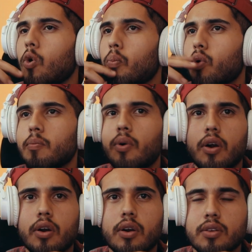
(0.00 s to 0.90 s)
opera
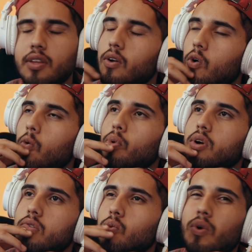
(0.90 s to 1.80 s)
part, not an
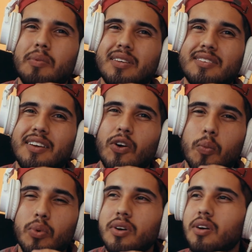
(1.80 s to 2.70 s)
opera, what am I saying,
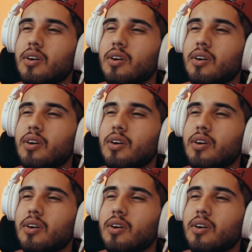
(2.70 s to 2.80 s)
opera?